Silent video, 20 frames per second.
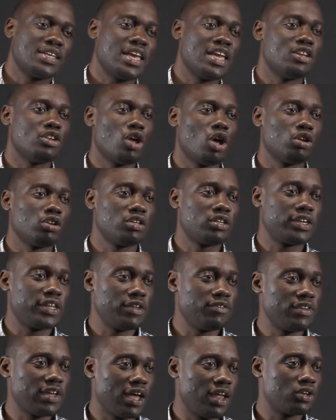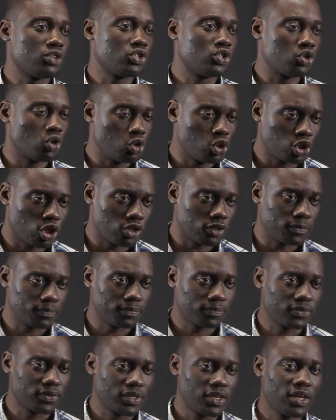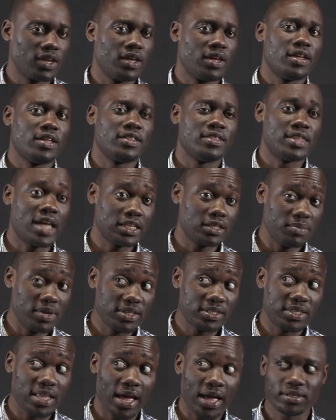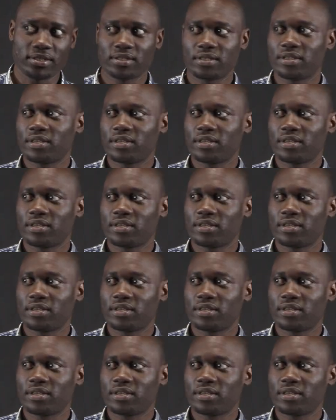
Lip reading: a non-trivial solution. That means that